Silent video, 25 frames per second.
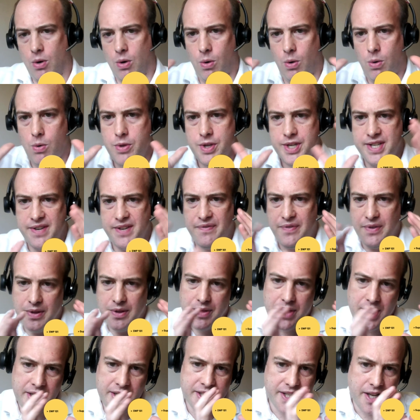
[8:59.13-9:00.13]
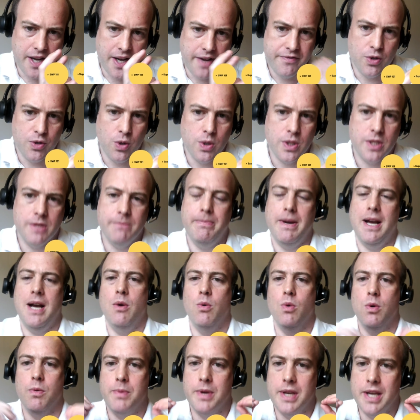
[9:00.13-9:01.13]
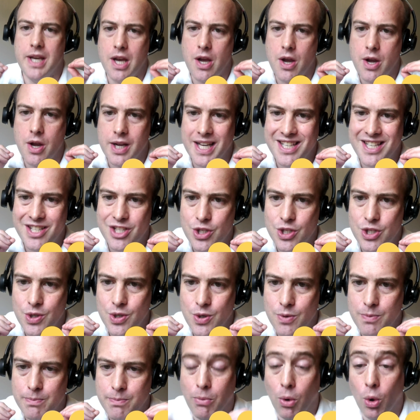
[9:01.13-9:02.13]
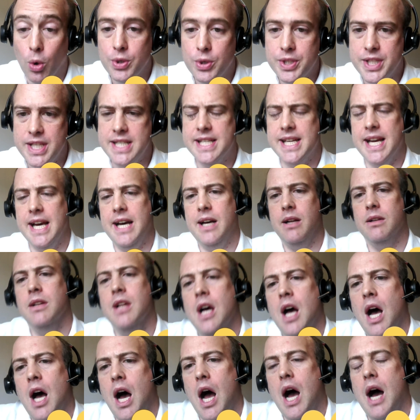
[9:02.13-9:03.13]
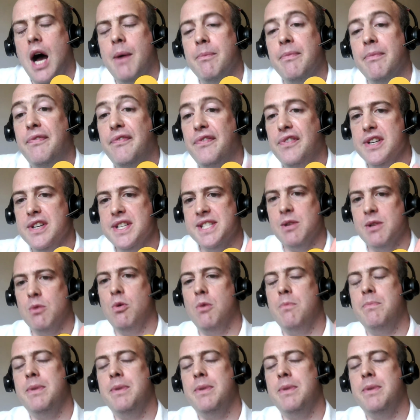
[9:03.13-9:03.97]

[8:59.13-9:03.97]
All the different things that I've talked about will be going into more detail. First, it will